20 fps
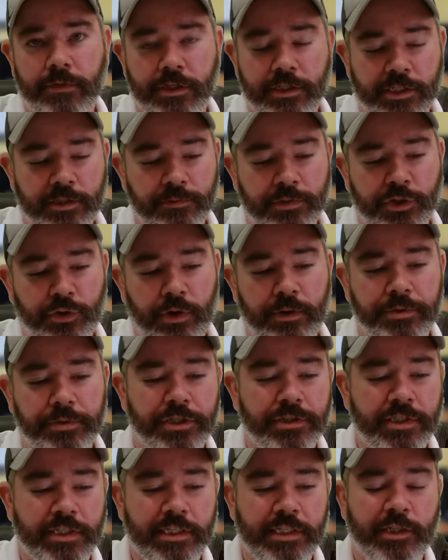
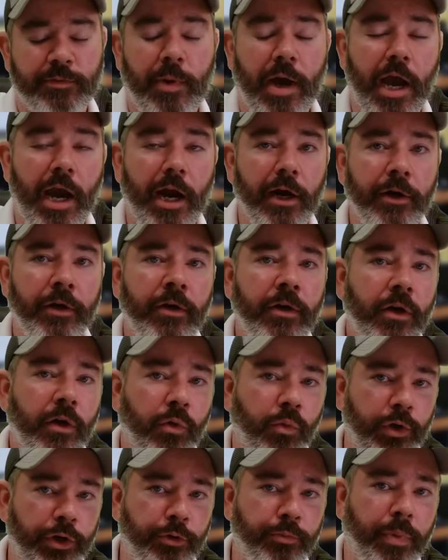subscription's expired.
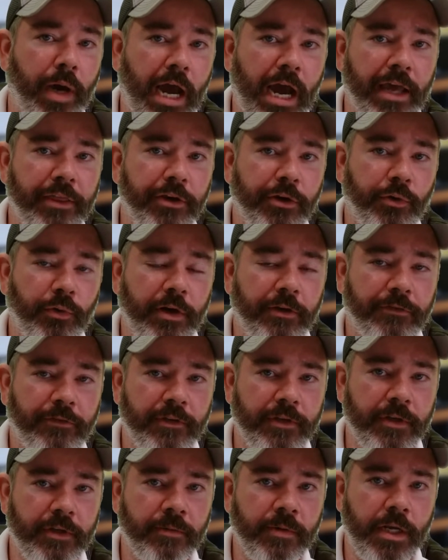When you buy the
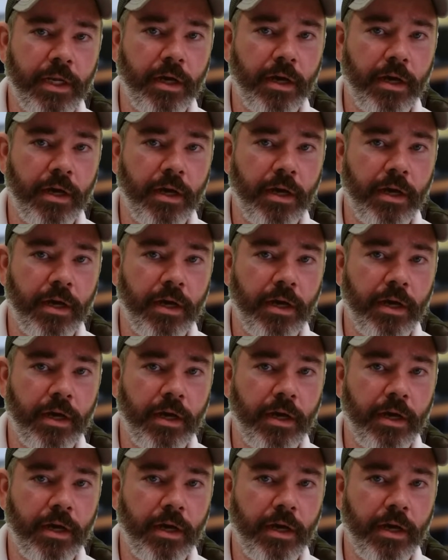GRYPHON,